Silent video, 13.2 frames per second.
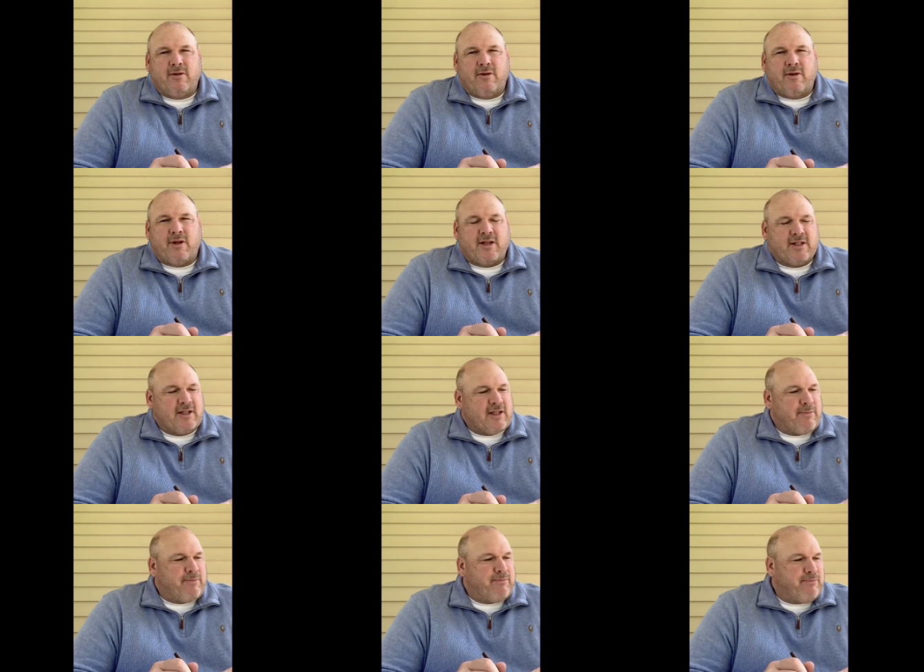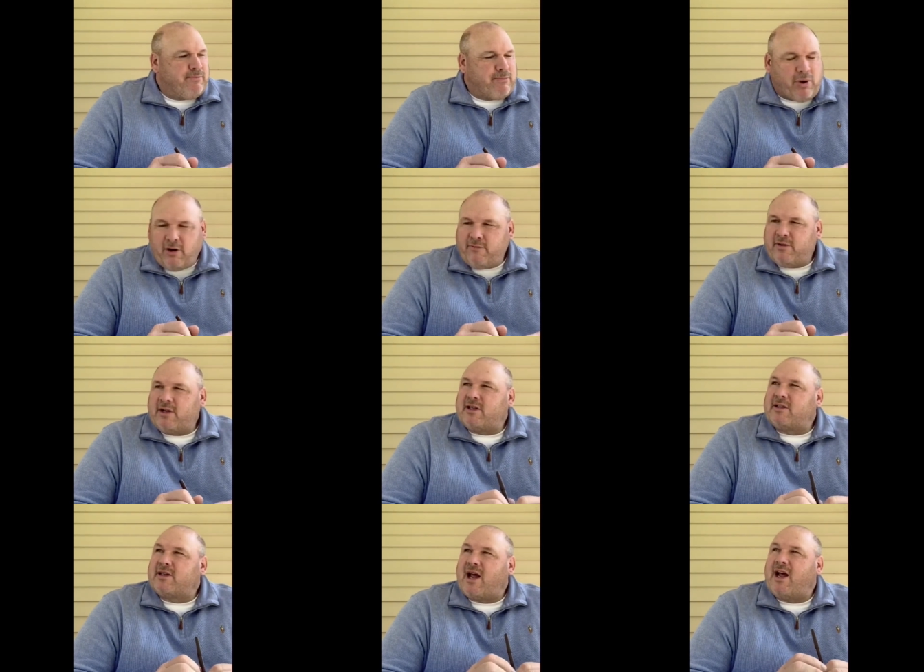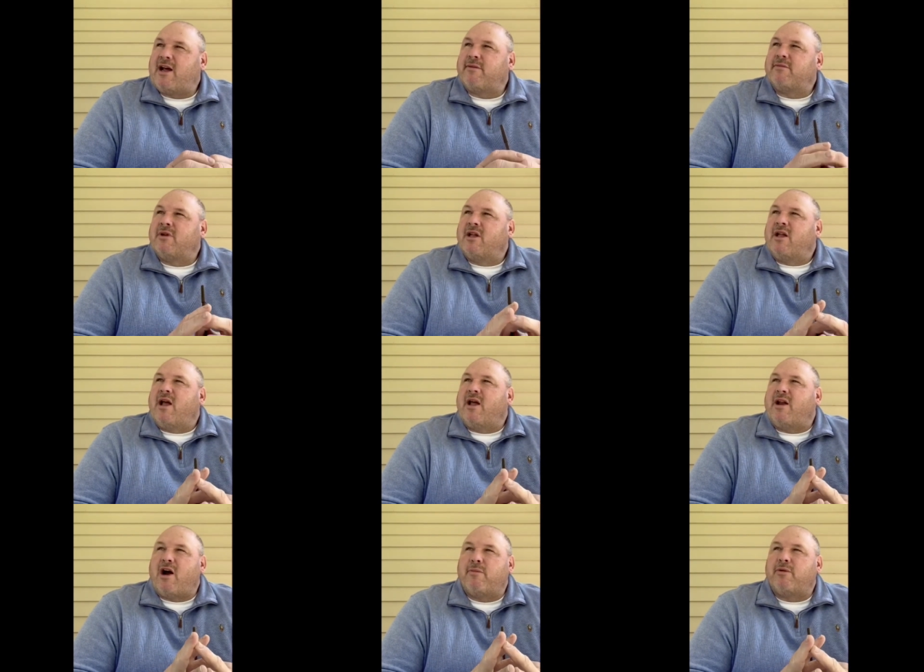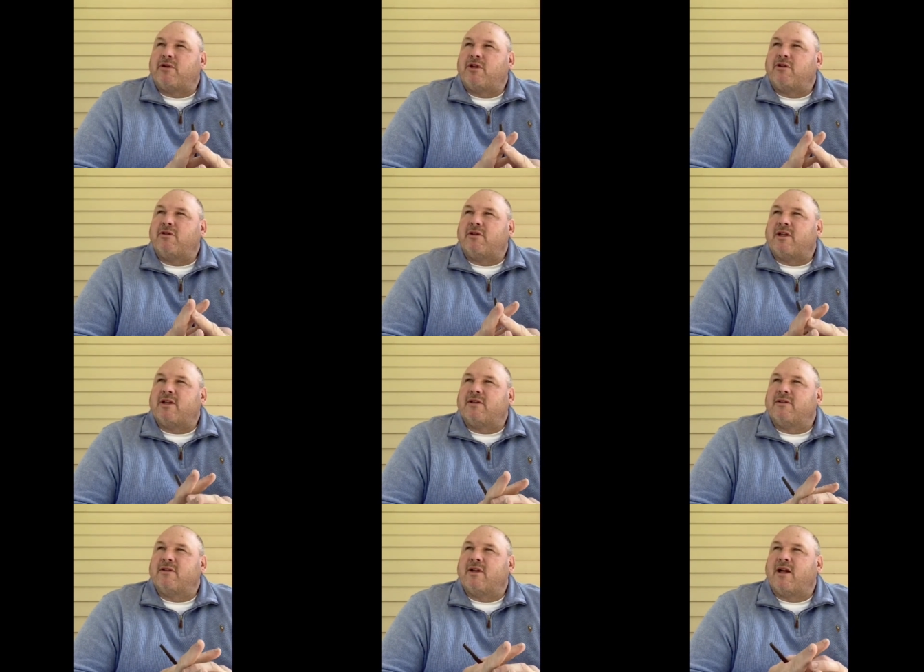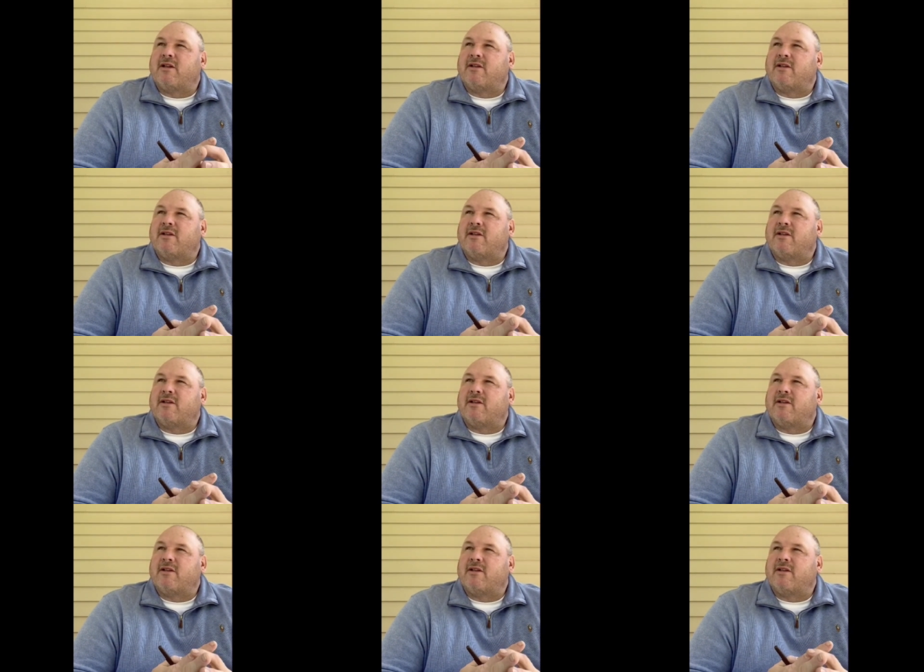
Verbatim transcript: Because it's a perfect time and opportunity. Uh,